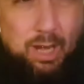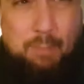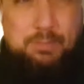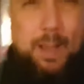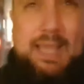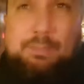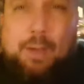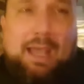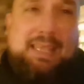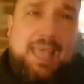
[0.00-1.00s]
club space,
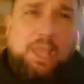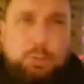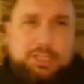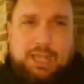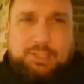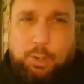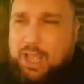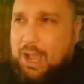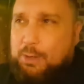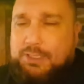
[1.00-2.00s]
but it also sort of
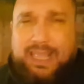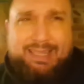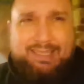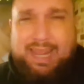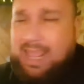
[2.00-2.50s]
goes into